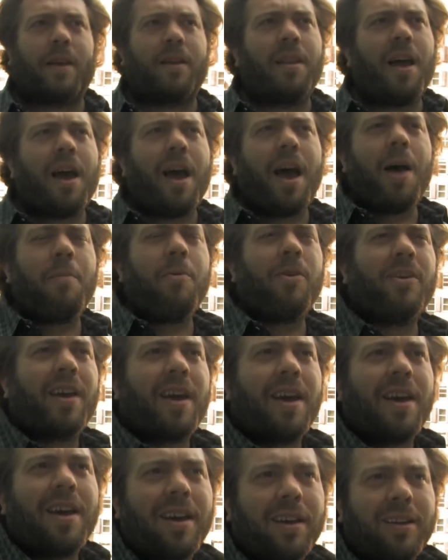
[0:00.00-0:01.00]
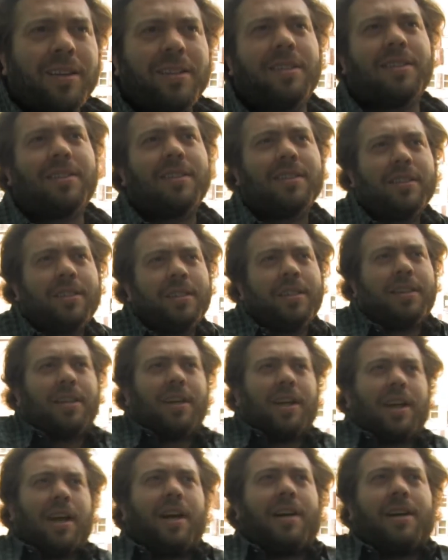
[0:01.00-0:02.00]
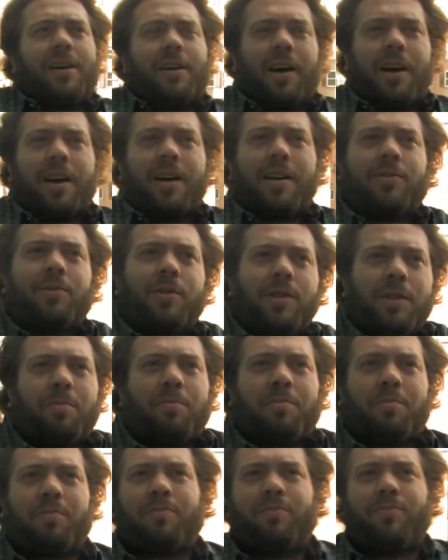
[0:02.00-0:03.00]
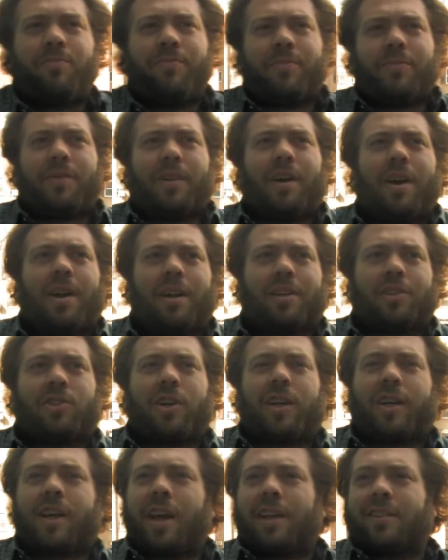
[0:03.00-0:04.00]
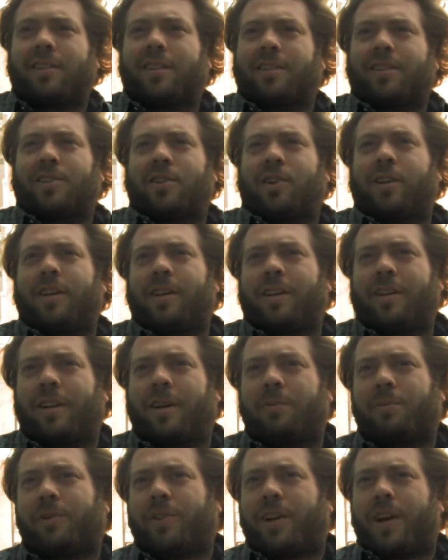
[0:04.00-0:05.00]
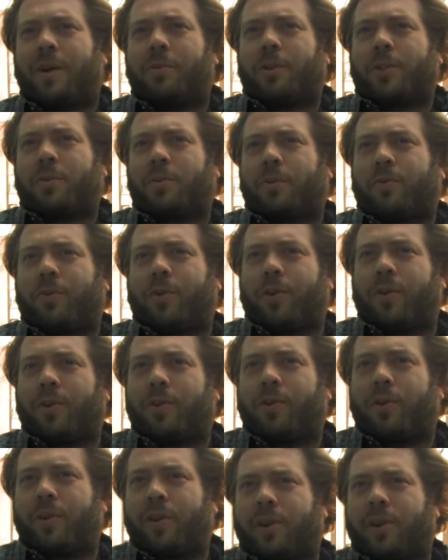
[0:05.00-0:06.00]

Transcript: No, I'm okay. I had a really gigantic turkey club sandwich before you were